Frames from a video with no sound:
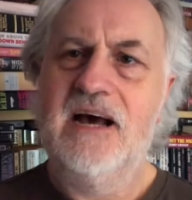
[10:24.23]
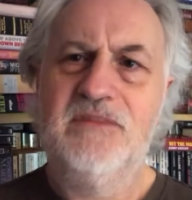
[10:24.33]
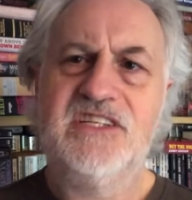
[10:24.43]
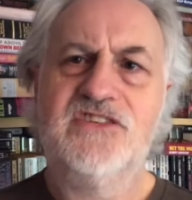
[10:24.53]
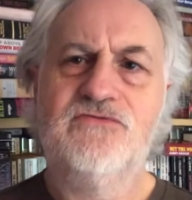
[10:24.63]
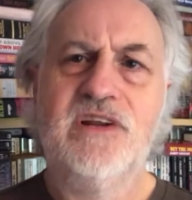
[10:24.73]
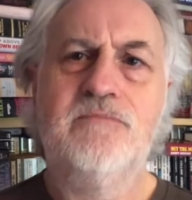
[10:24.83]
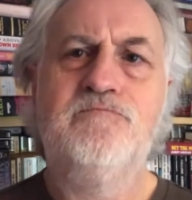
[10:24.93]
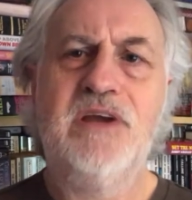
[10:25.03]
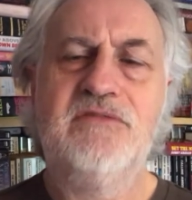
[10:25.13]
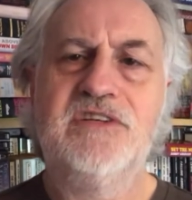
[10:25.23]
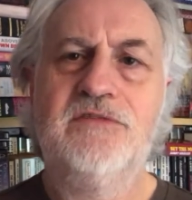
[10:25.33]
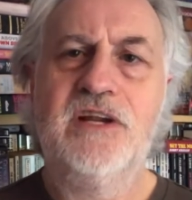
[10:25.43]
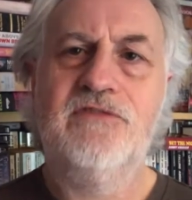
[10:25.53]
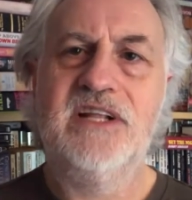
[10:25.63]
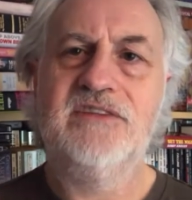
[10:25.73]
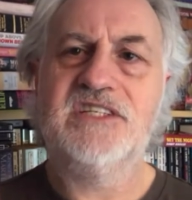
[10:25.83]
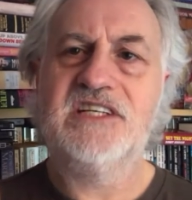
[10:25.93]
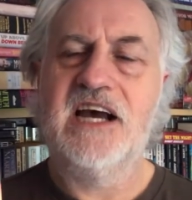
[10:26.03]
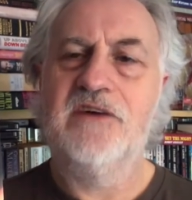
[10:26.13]
This is really beautifully written
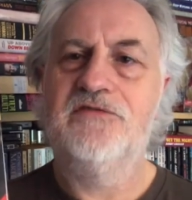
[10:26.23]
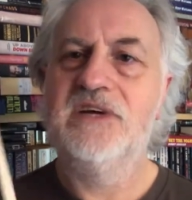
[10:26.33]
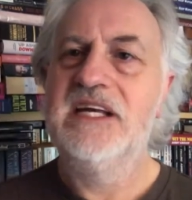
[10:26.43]
stuff.